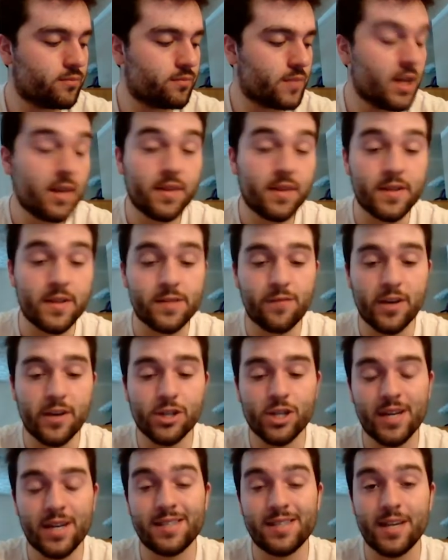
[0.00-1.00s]

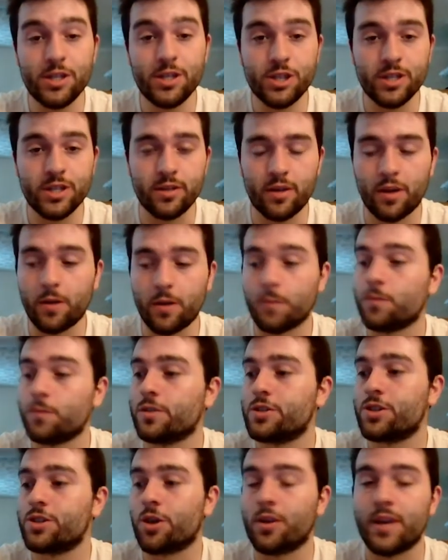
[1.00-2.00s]
fetishization of
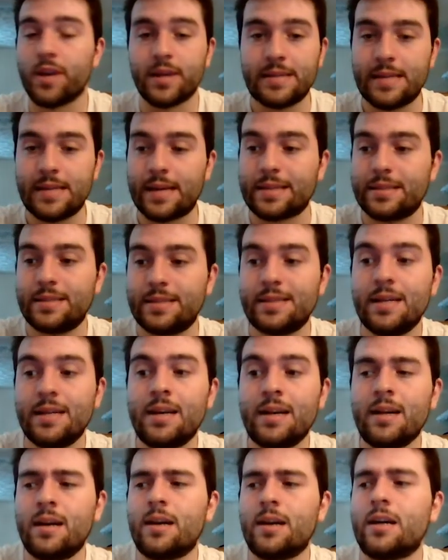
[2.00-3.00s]
Charli XCX
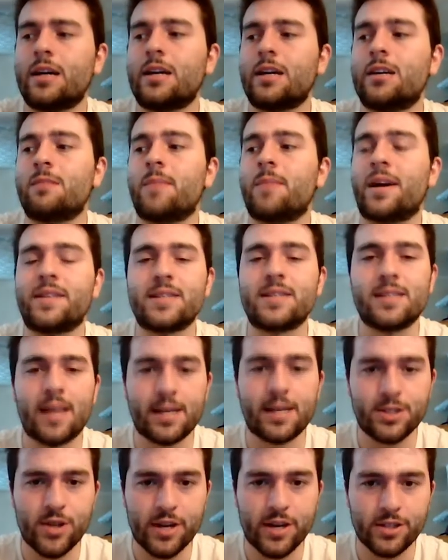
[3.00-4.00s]
on this last
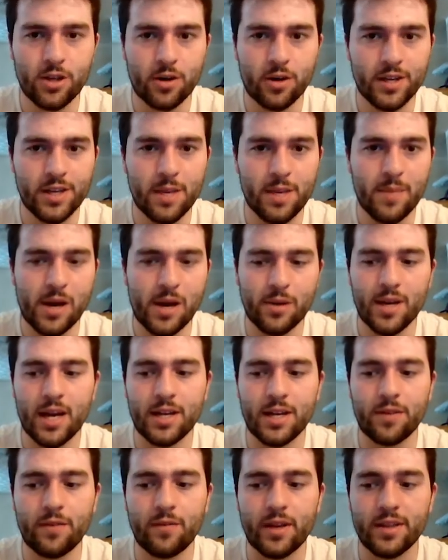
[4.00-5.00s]
track, talking about
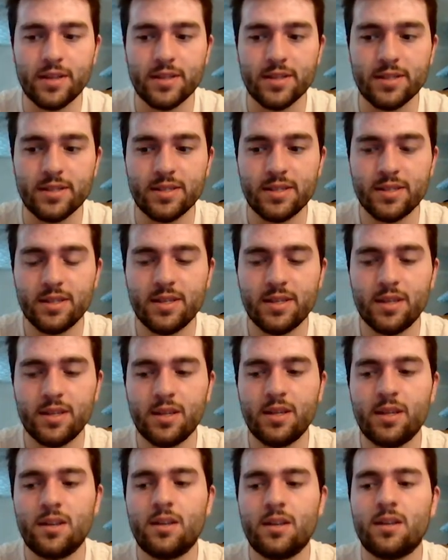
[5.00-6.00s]
kind of like this
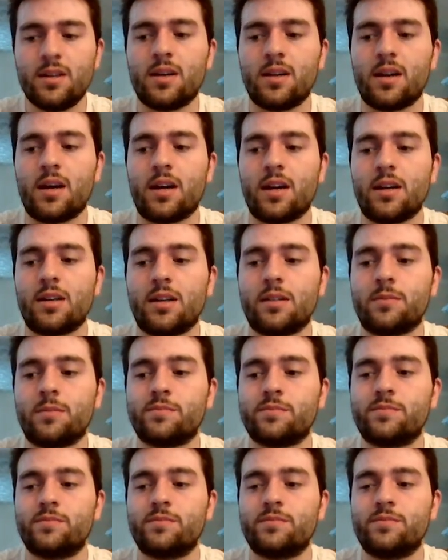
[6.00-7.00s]

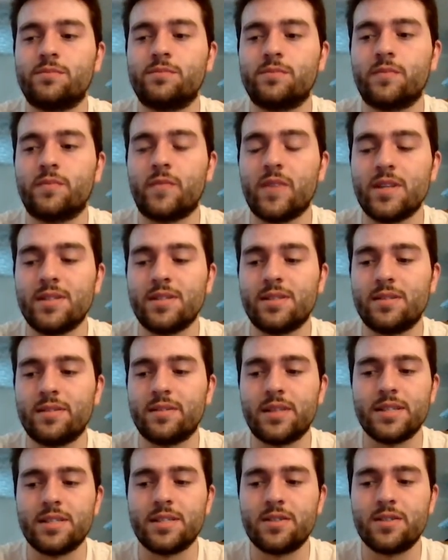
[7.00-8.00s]
these
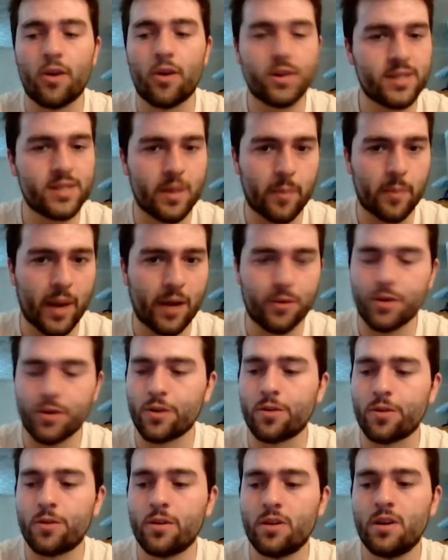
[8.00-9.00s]
thoughts about
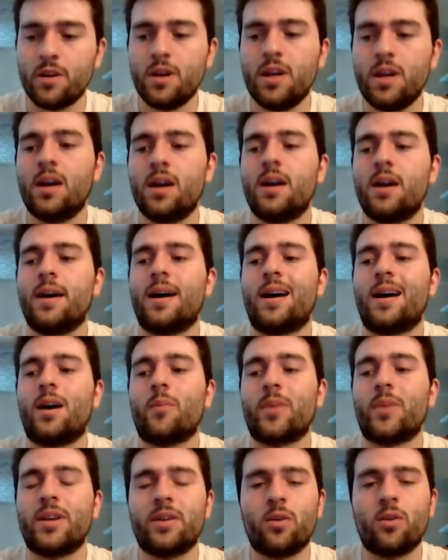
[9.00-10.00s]
her, and
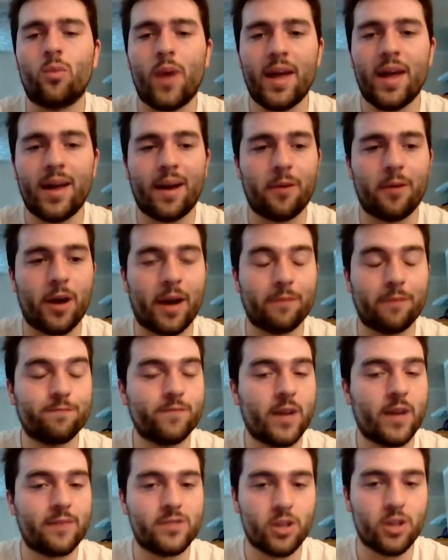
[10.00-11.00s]
in a way I
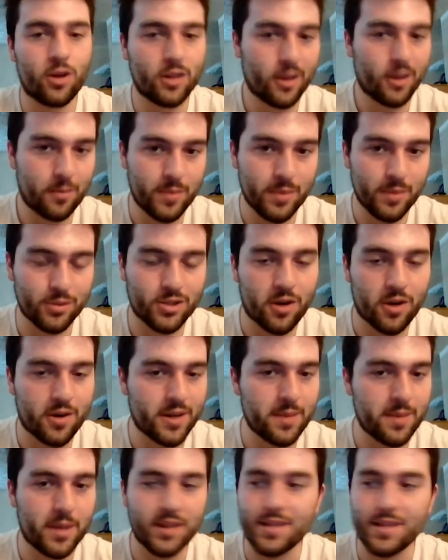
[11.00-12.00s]
saw a lot of people talking
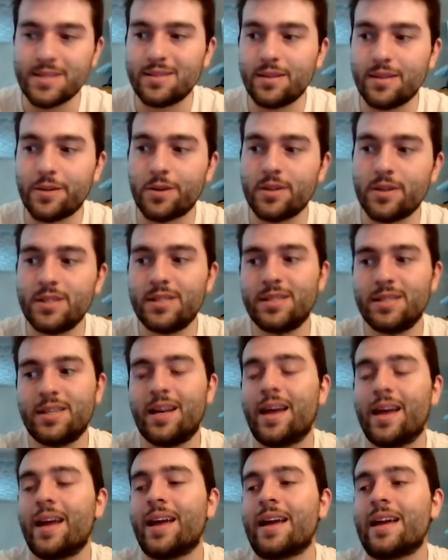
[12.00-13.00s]
about these lyrics
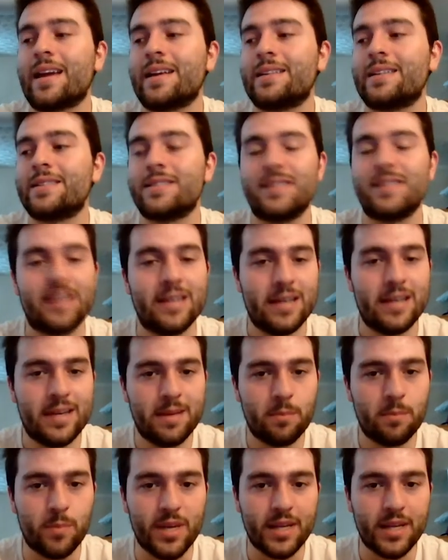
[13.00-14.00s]
and
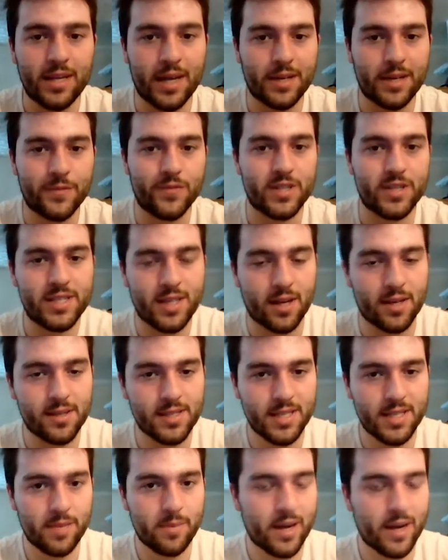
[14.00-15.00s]
being kind of
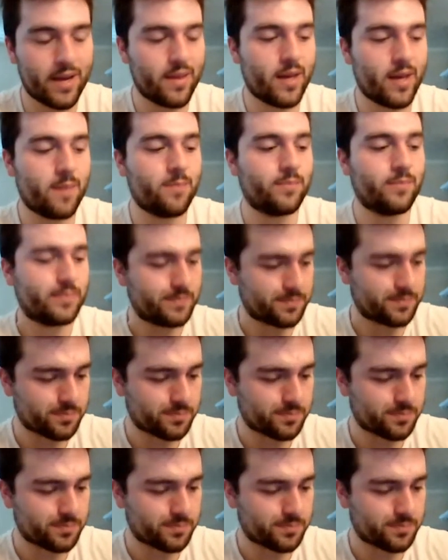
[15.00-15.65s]
disgusted by them